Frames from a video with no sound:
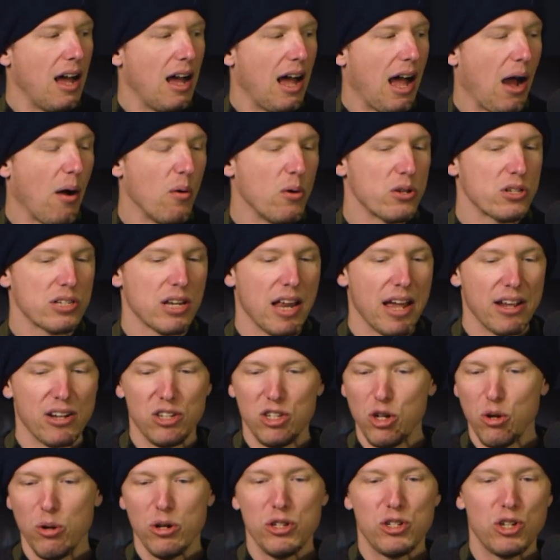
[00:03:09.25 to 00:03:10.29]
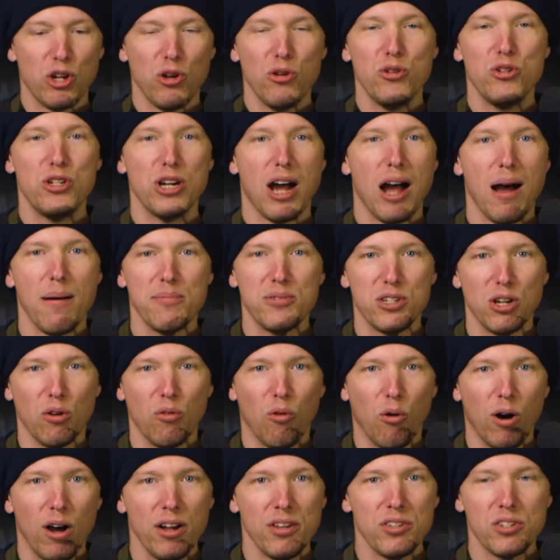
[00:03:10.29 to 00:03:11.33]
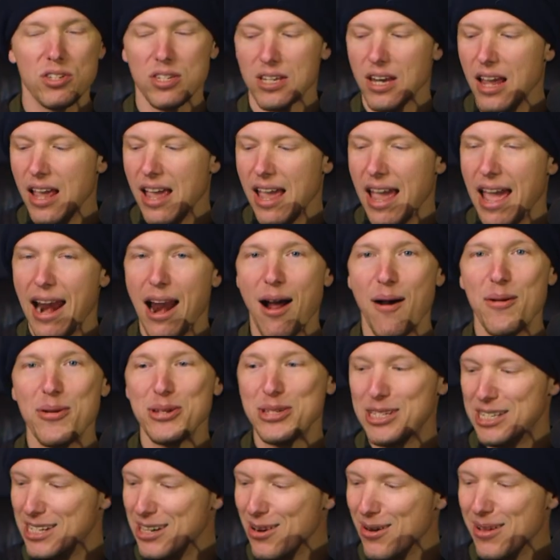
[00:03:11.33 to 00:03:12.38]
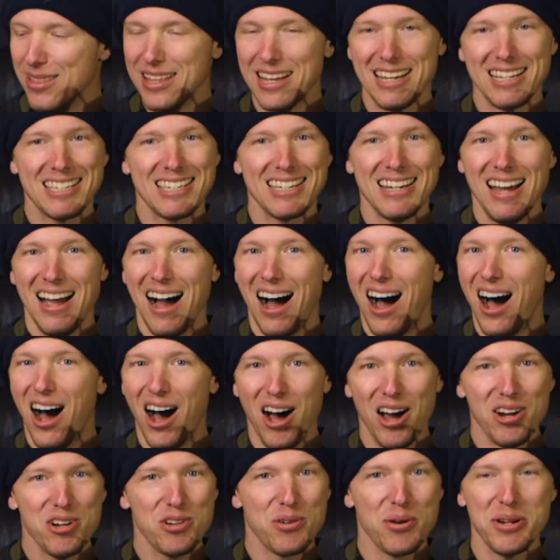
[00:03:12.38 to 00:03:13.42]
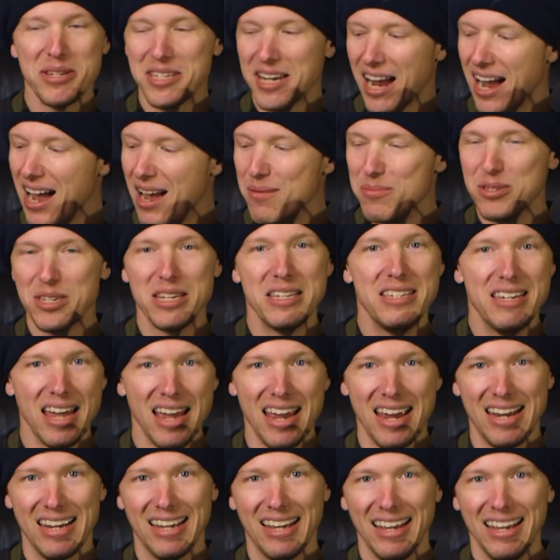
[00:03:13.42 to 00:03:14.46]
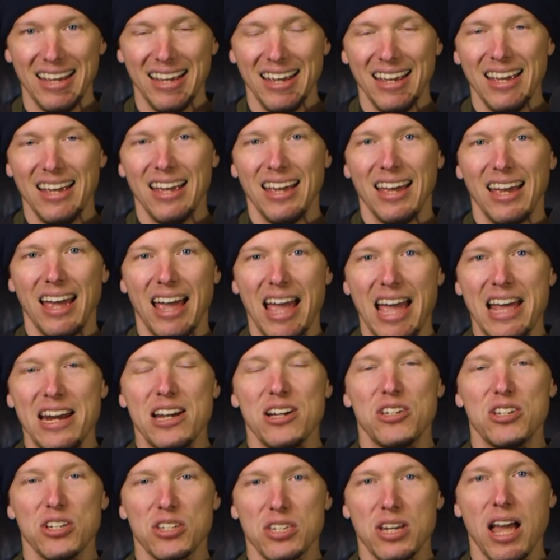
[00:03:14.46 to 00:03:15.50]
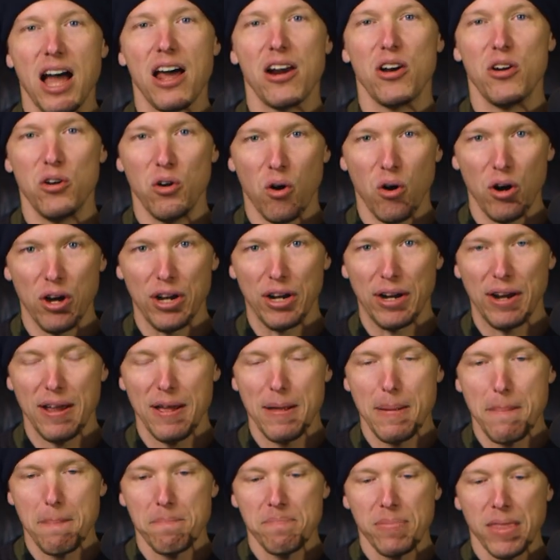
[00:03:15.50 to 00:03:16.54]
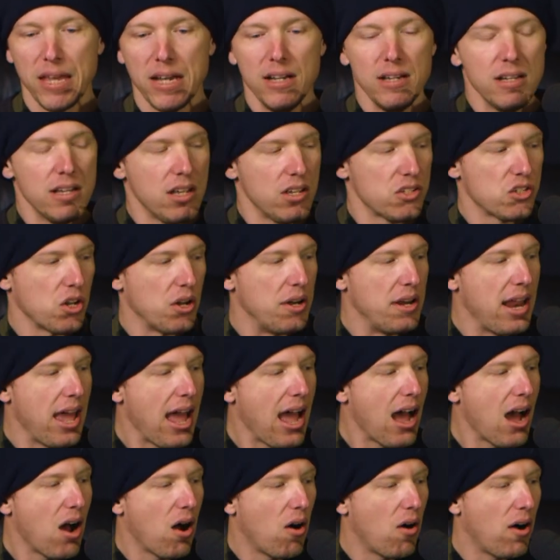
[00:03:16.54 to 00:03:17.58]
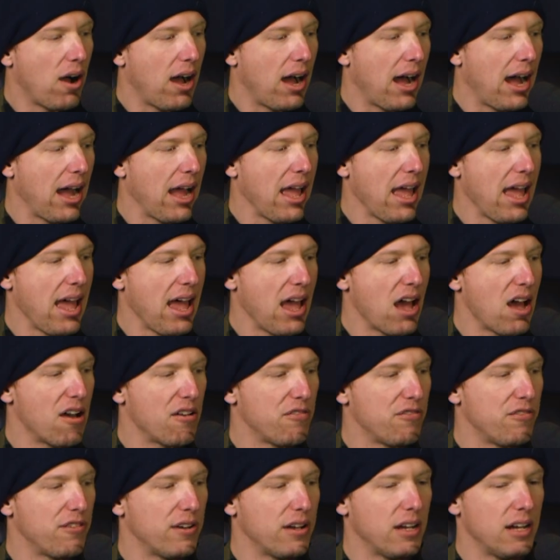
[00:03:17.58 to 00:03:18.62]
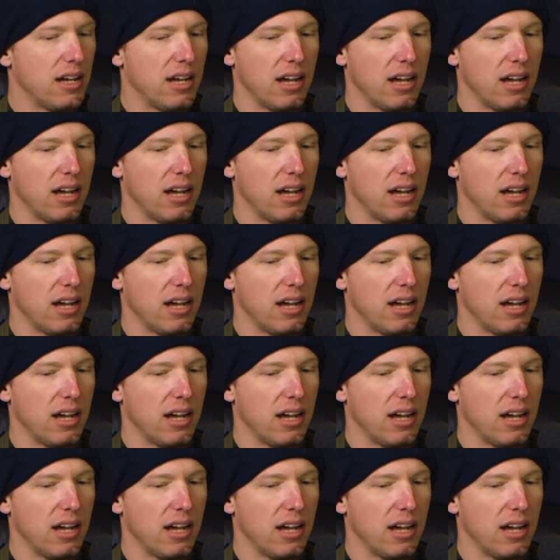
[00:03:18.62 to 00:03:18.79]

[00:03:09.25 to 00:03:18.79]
I was like doing 2 jobs at once, and I was doing this 100 times a day, and it just got annoying. So now I have